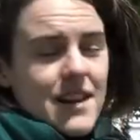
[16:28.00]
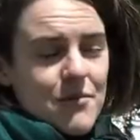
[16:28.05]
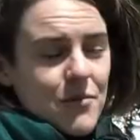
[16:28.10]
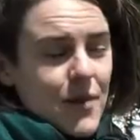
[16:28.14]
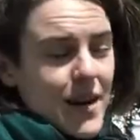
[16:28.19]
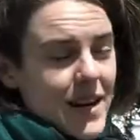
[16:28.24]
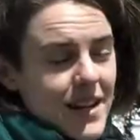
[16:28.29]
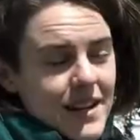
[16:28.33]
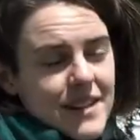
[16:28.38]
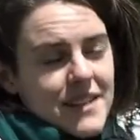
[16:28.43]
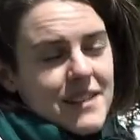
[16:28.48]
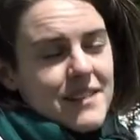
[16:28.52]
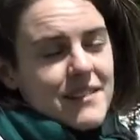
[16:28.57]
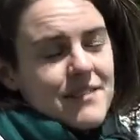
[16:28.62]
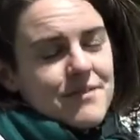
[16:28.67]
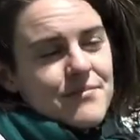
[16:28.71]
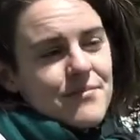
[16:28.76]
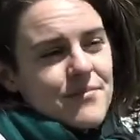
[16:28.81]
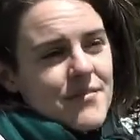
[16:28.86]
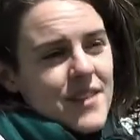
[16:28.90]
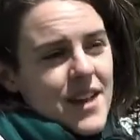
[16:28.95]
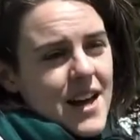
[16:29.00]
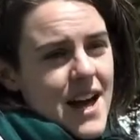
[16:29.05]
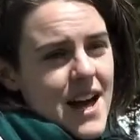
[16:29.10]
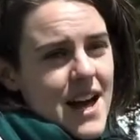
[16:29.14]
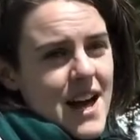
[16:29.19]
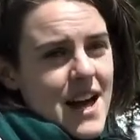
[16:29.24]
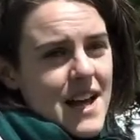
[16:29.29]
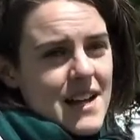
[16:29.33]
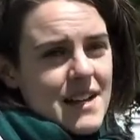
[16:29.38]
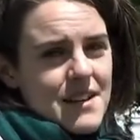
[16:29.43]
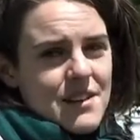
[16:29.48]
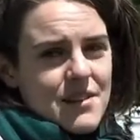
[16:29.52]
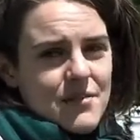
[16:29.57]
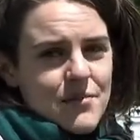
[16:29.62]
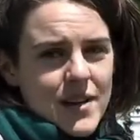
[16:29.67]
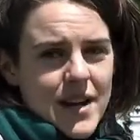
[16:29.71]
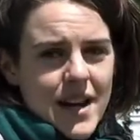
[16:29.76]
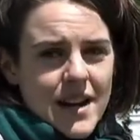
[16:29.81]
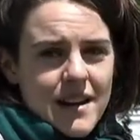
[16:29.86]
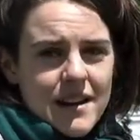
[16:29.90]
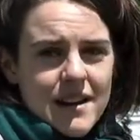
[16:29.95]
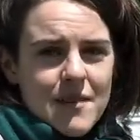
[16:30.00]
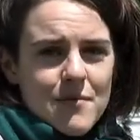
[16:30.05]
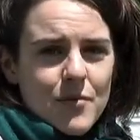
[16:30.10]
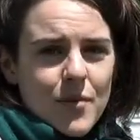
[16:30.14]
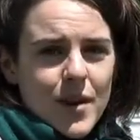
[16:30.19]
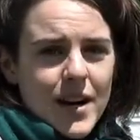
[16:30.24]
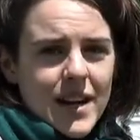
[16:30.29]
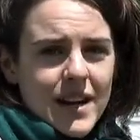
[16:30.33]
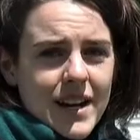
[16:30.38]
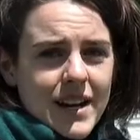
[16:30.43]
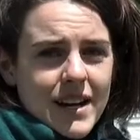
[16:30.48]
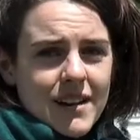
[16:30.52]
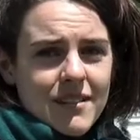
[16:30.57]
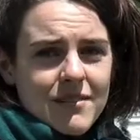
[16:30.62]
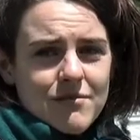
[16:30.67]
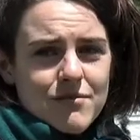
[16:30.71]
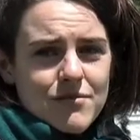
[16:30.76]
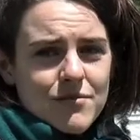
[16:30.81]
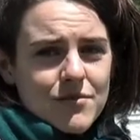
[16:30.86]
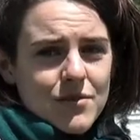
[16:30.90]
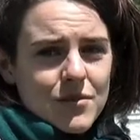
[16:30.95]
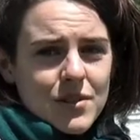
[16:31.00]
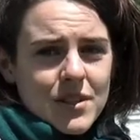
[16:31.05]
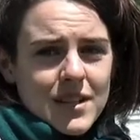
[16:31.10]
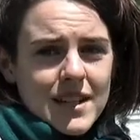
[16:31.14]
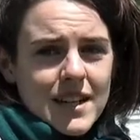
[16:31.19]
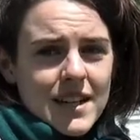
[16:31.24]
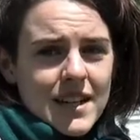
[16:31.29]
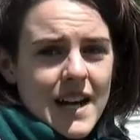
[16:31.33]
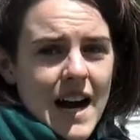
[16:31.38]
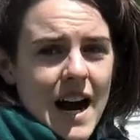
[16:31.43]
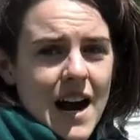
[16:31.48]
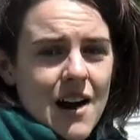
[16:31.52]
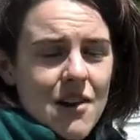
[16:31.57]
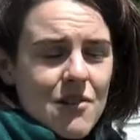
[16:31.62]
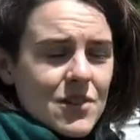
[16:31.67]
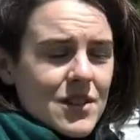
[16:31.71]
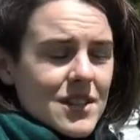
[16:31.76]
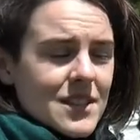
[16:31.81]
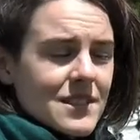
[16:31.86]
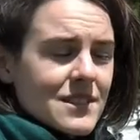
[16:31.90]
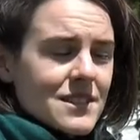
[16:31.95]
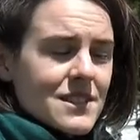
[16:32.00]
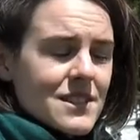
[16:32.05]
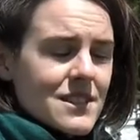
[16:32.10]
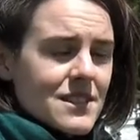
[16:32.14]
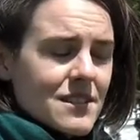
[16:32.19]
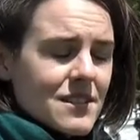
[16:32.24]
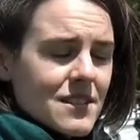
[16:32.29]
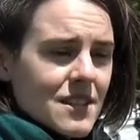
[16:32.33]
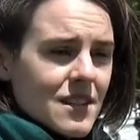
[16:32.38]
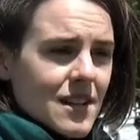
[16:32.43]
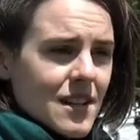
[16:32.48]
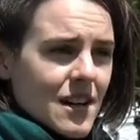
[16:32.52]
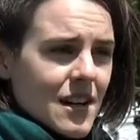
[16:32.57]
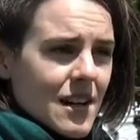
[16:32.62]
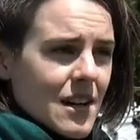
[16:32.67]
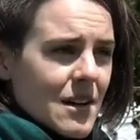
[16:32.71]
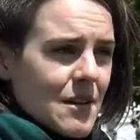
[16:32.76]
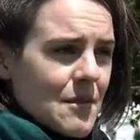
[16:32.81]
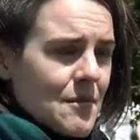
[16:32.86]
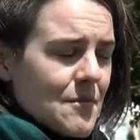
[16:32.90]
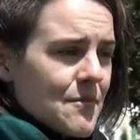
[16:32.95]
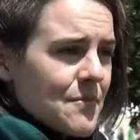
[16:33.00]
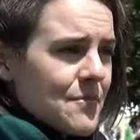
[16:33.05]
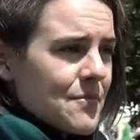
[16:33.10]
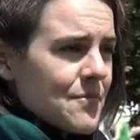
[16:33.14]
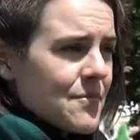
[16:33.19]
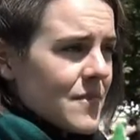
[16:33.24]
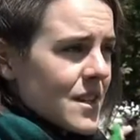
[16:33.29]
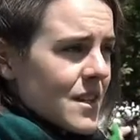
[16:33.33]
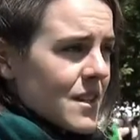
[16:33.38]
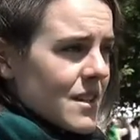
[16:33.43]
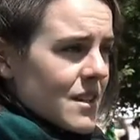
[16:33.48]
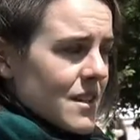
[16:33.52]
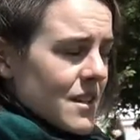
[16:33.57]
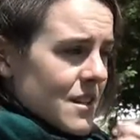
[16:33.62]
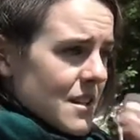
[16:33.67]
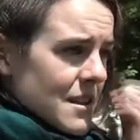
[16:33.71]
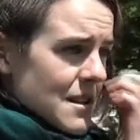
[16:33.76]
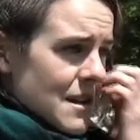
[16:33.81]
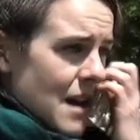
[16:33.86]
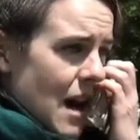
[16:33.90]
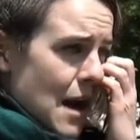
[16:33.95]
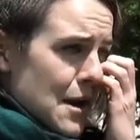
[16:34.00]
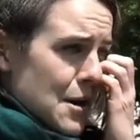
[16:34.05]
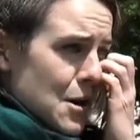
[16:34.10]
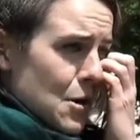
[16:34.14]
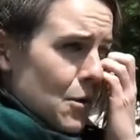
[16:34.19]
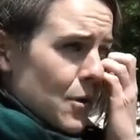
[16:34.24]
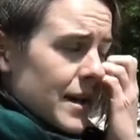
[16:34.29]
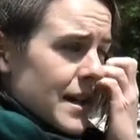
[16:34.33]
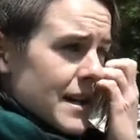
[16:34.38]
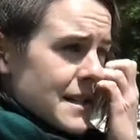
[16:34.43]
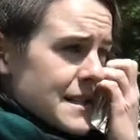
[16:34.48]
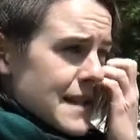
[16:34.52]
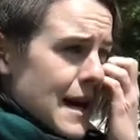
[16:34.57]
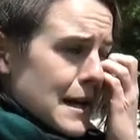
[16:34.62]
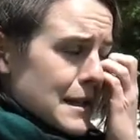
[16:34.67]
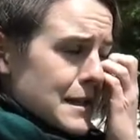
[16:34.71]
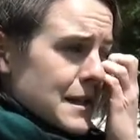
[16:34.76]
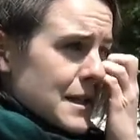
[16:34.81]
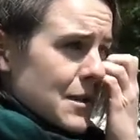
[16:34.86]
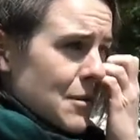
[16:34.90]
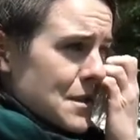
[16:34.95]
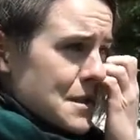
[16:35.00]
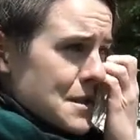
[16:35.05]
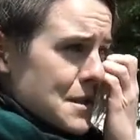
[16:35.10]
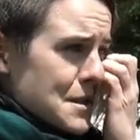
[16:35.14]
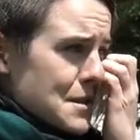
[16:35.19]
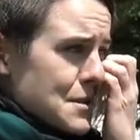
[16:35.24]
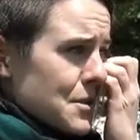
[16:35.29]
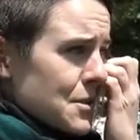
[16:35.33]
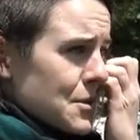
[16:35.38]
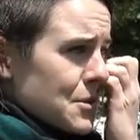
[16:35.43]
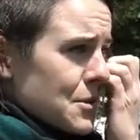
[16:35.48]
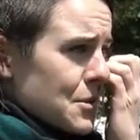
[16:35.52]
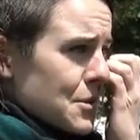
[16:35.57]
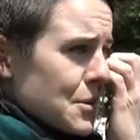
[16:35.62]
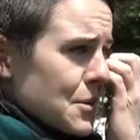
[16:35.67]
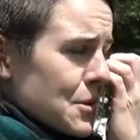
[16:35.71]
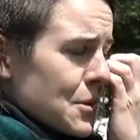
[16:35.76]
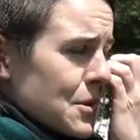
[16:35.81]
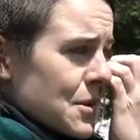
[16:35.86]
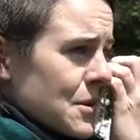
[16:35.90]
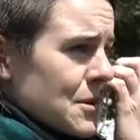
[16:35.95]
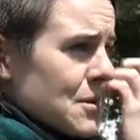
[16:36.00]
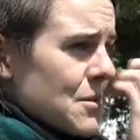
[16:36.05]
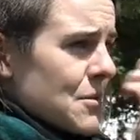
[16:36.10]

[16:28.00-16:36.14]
waited, and we ended up waiting for hours, not knowing exactly what to do,